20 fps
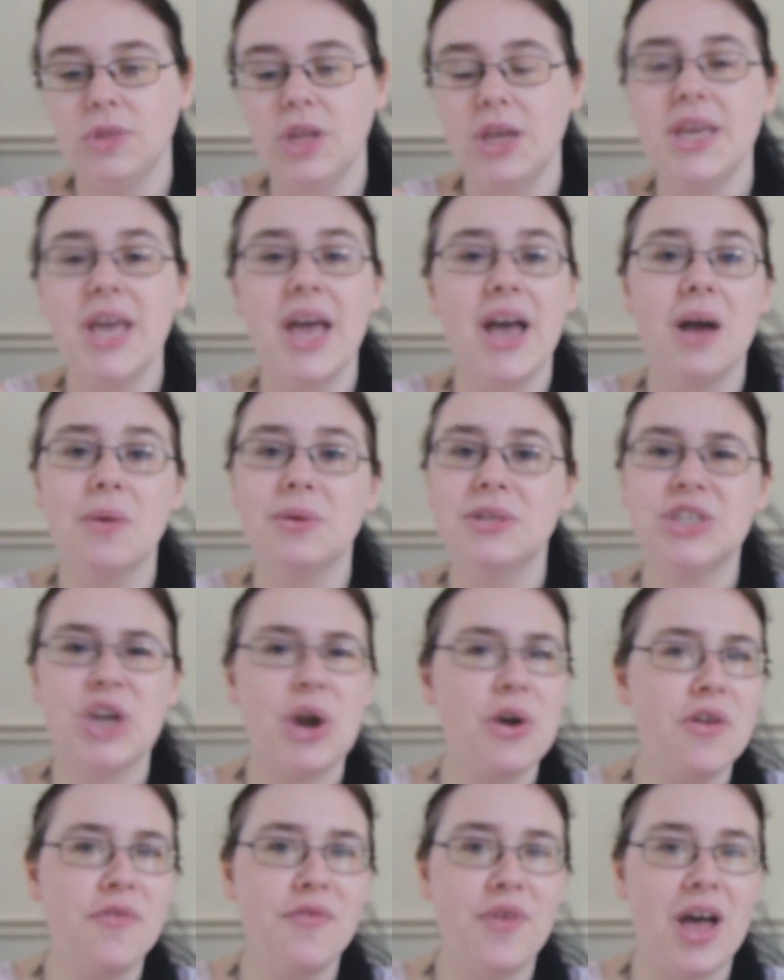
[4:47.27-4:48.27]
Yeah, I was
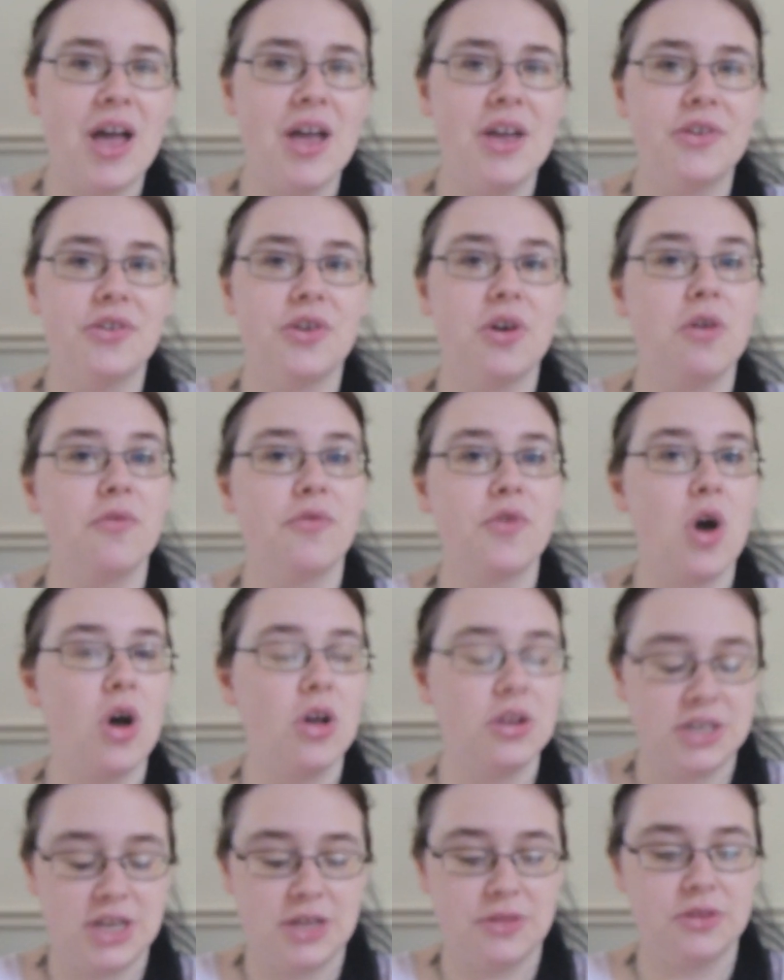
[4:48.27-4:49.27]
terrified of
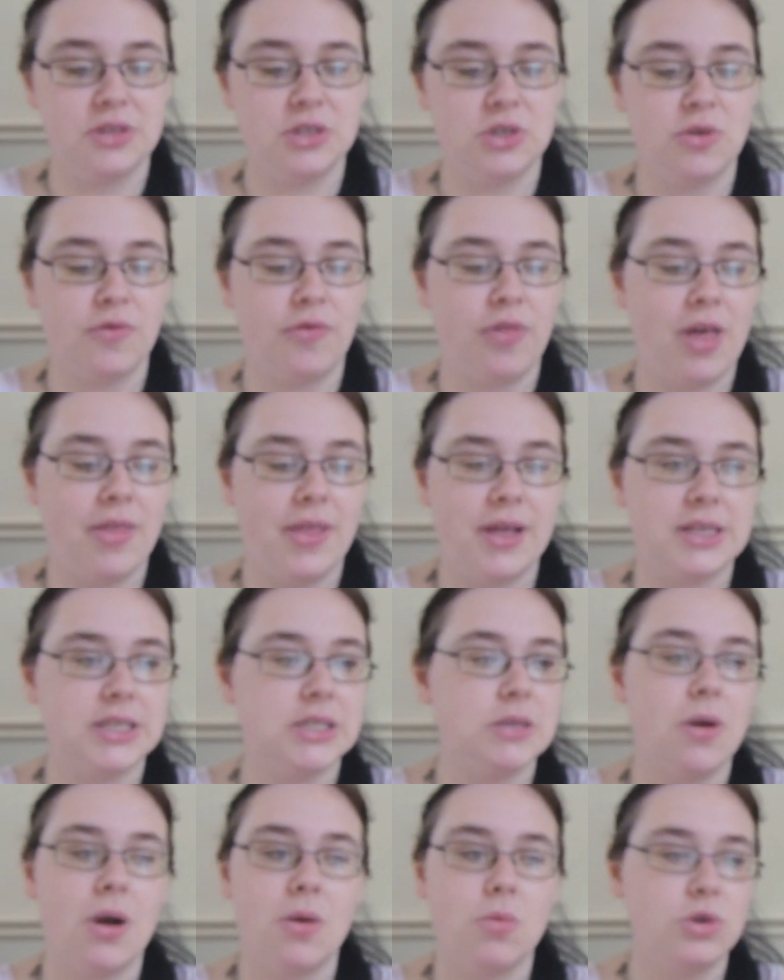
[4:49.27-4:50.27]
cot death and stuff like that,
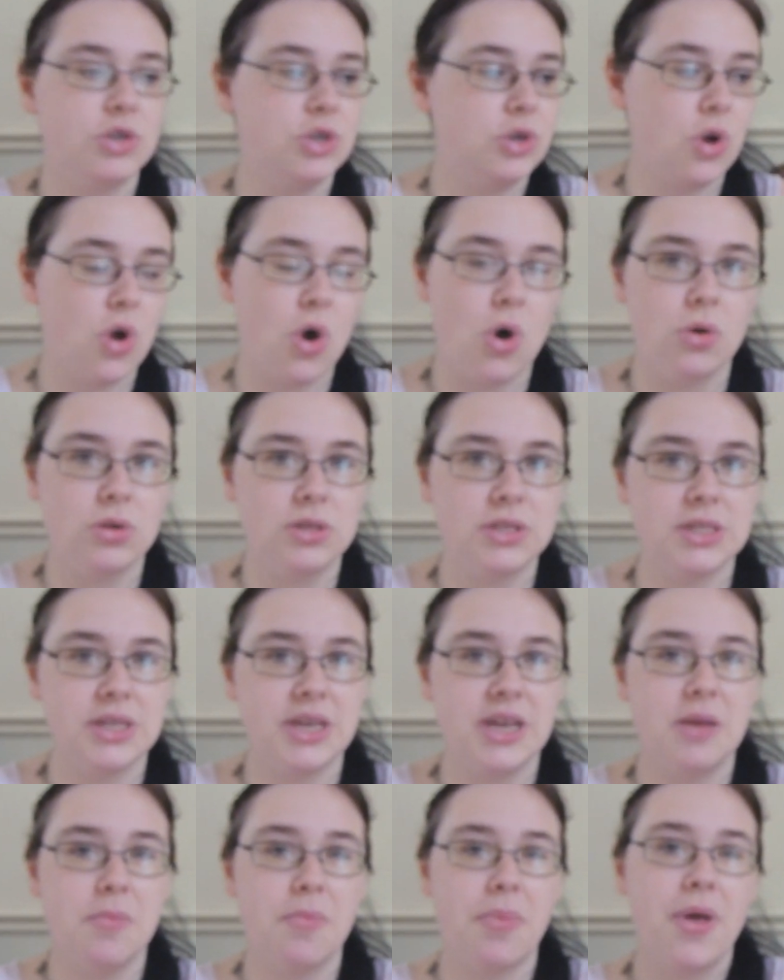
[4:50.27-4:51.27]
so I wouldn't
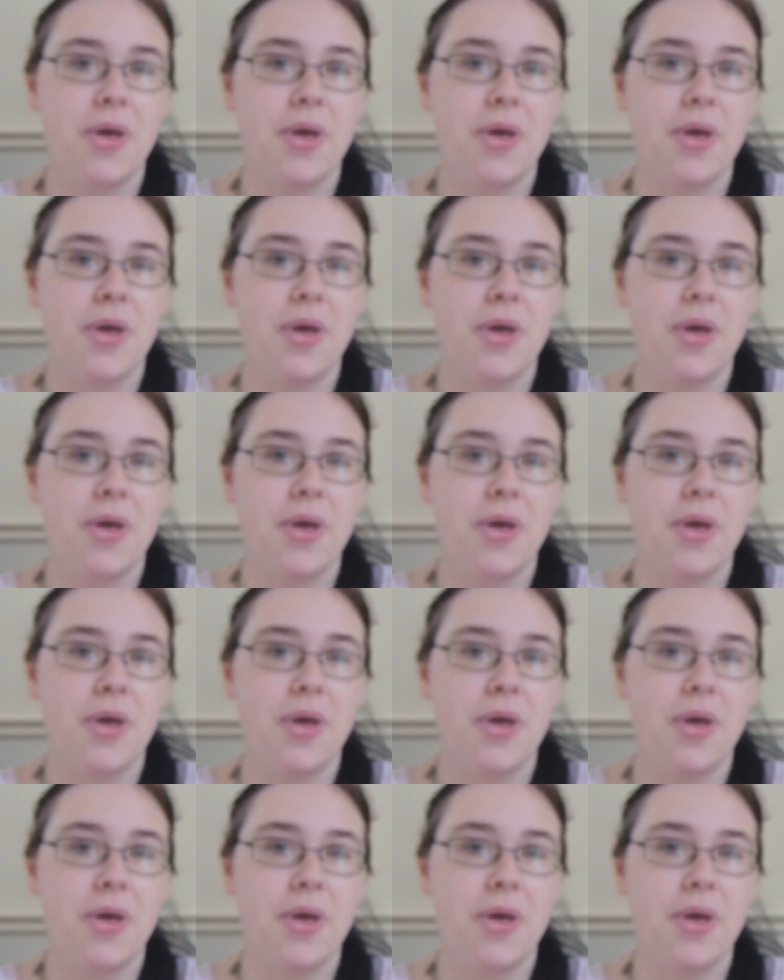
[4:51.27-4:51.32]
co-sleep.